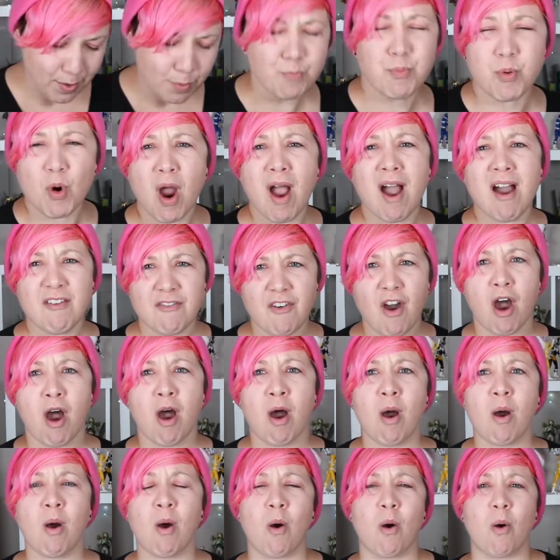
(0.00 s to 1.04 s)

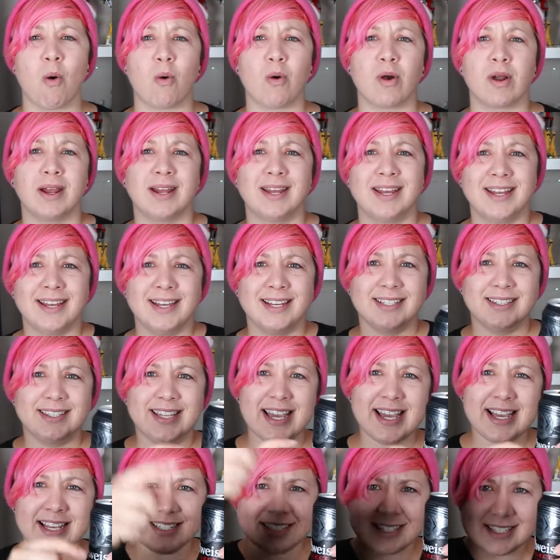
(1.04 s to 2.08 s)
Bravo!
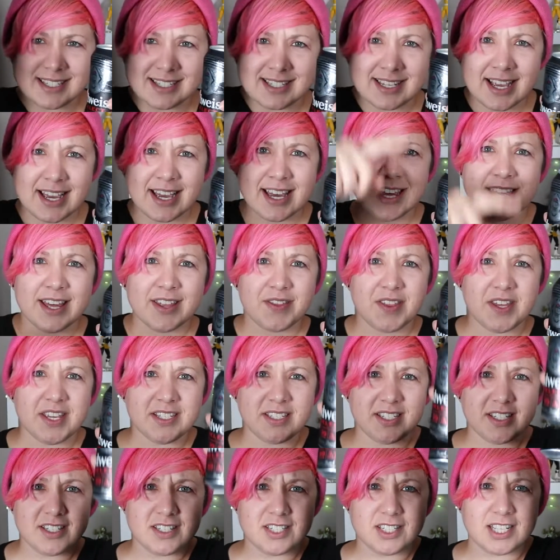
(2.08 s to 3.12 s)
This
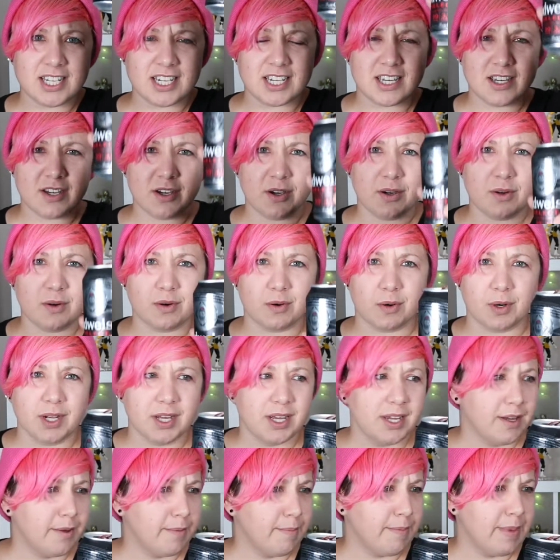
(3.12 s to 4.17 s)
is to you.
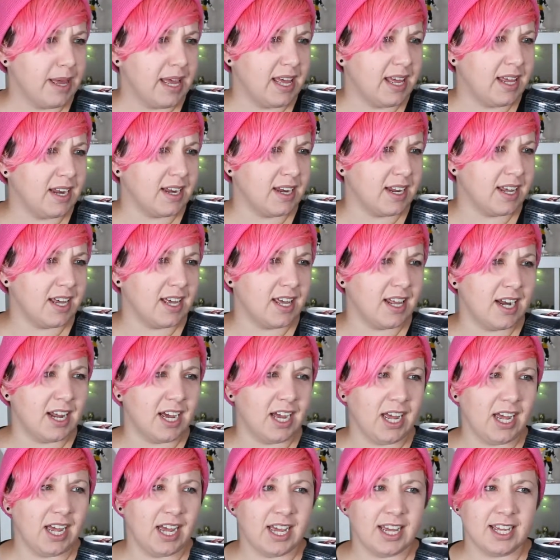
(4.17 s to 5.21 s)
Men
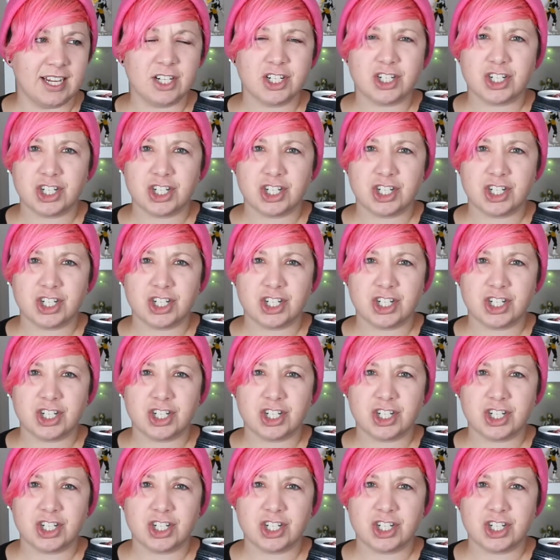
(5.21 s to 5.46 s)
in